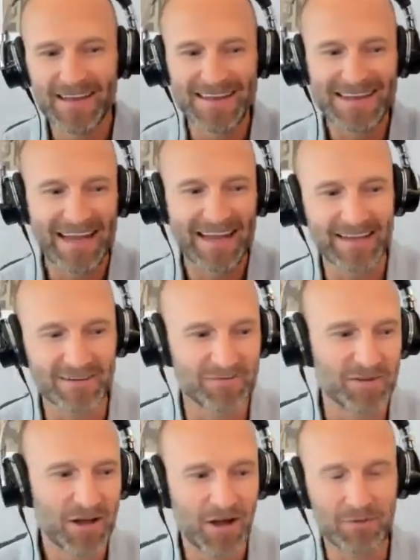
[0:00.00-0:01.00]

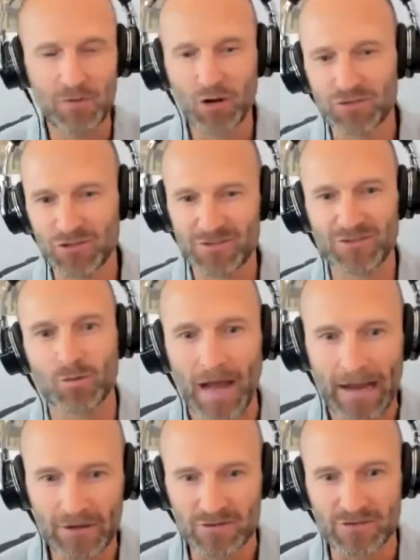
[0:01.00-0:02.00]
negative emotion to
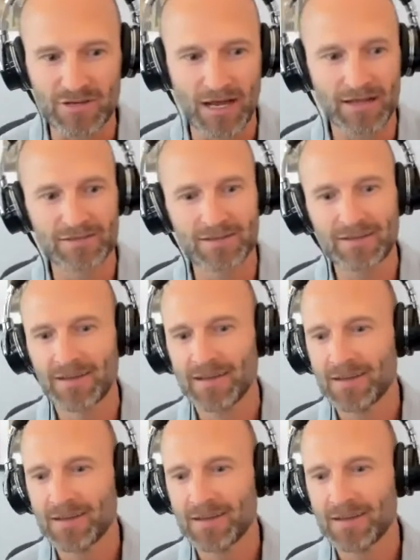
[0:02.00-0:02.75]
exercising.